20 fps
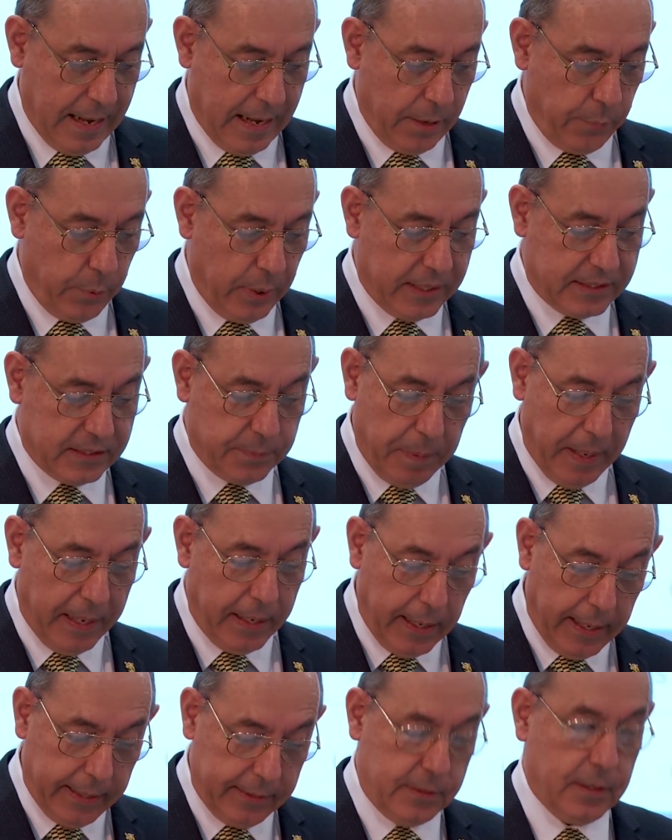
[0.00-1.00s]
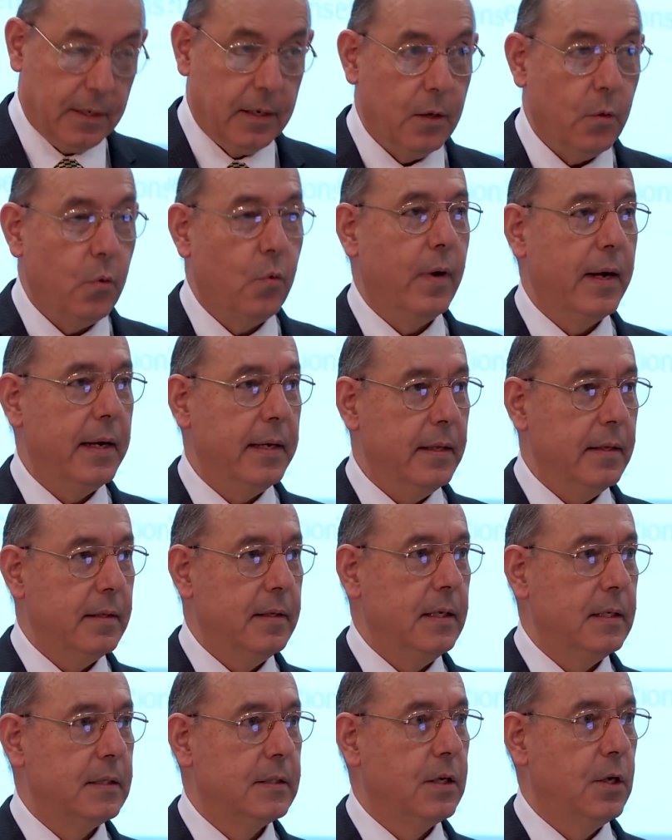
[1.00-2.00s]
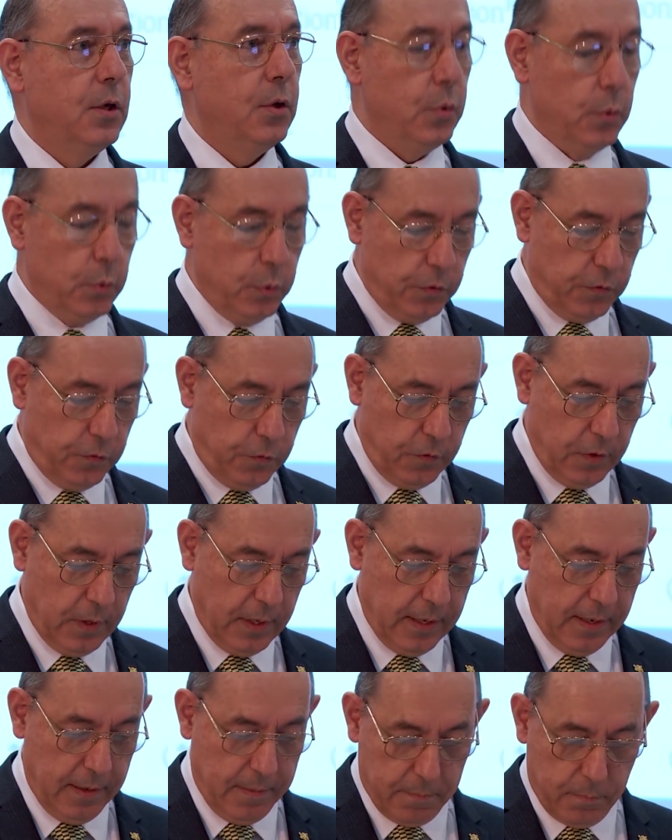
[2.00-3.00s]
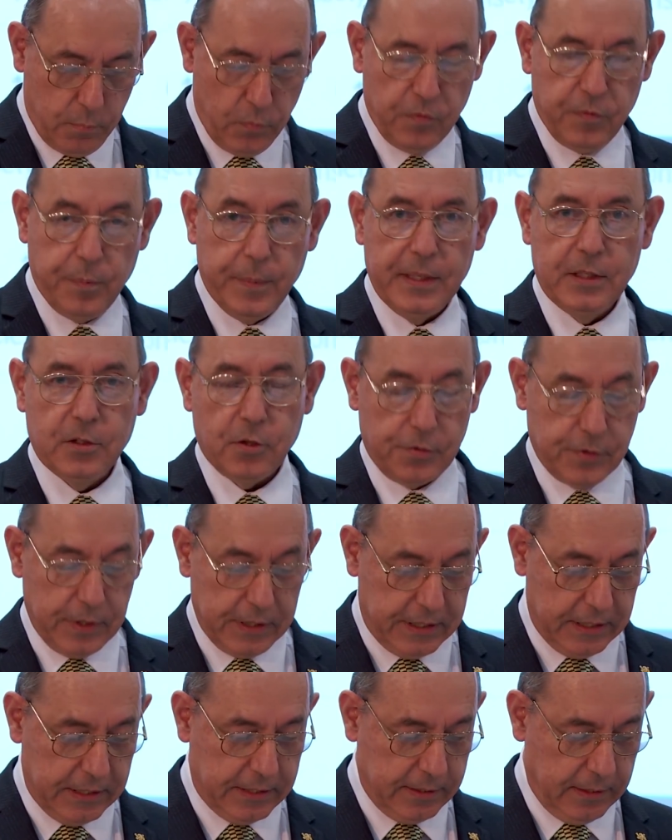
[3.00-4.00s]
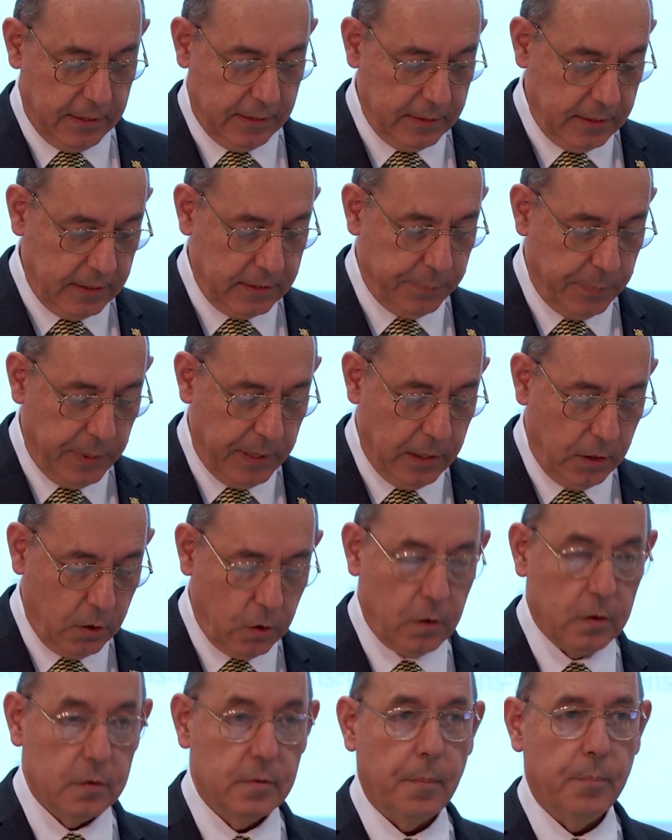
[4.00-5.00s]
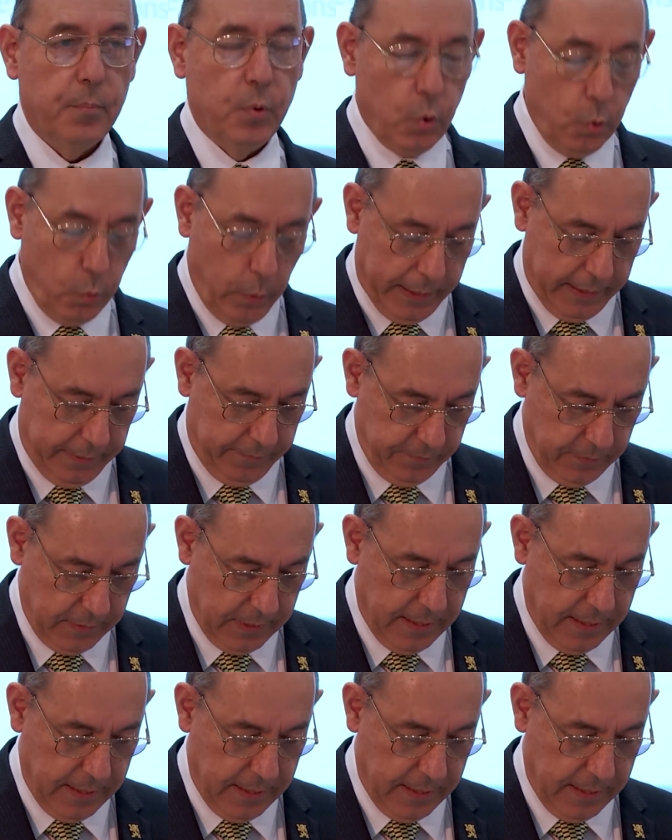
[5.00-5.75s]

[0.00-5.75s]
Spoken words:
I will explain later why this huge movement of resistance is being called Blue Wave,